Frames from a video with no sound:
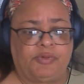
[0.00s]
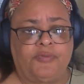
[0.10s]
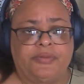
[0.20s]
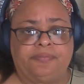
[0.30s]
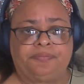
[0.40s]

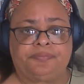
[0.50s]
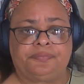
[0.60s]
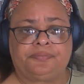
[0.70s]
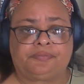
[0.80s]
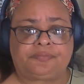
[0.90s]
Prove it.
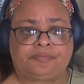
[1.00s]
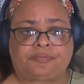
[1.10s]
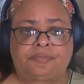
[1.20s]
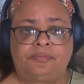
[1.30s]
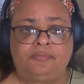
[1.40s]

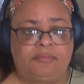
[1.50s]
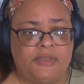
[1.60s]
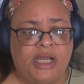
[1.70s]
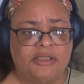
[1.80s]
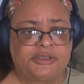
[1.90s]

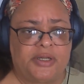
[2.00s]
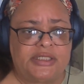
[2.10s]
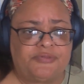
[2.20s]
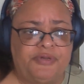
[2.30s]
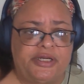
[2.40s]
I'll show you
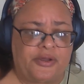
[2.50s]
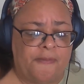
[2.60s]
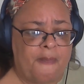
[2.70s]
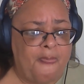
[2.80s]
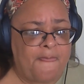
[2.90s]
this video.
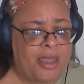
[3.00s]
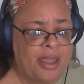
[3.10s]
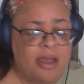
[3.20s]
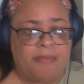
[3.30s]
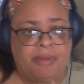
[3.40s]

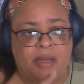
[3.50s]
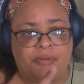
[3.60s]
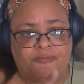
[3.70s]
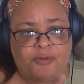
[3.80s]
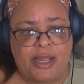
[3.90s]
But
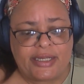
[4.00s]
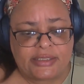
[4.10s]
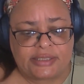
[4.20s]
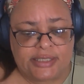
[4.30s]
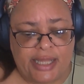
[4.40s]
before I
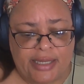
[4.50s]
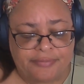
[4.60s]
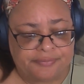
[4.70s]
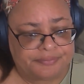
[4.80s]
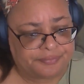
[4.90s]
get to that,
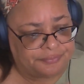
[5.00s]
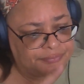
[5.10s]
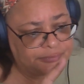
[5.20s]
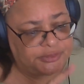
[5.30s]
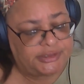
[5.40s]

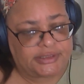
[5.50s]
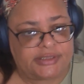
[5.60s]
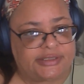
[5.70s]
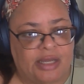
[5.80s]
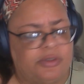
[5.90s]
check
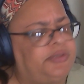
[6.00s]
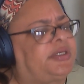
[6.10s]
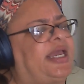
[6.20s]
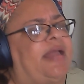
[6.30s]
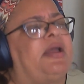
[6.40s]
this out. You
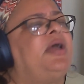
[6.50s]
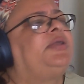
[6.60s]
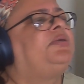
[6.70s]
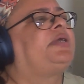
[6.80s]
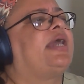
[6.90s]
can't
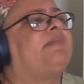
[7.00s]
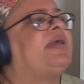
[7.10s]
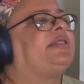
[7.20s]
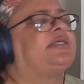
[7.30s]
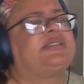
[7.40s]
you can't
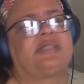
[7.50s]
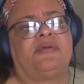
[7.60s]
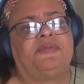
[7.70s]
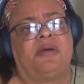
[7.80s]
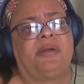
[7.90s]
make this
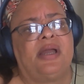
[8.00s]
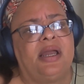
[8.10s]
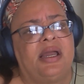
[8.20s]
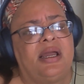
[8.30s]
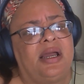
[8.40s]
stuff up.
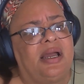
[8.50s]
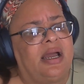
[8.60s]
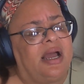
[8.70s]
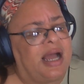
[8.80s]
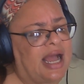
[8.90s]

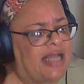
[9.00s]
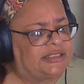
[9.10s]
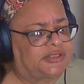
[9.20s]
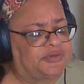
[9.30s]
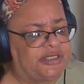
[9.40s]
I
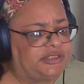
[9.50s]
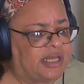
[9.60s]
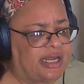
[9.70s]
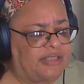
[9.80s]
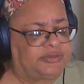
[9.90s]

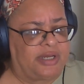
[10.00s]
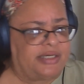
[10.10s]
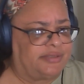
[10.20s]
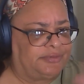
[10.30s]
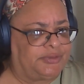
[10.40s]
screenshot, I
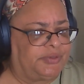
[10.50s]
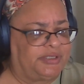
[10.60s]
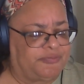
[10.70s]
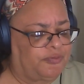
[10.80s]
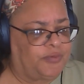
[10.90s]
tried to do
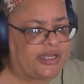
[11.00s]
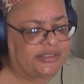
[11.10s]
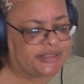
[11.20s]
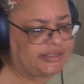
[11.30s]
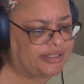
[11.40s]
it different
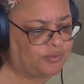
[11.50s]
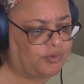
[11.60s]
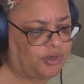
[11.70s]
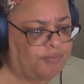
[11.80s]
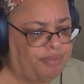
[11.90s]
ways, it didn't
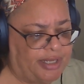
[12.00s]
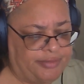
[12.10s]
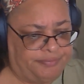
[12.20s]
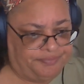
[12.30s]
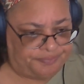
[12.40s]
work. But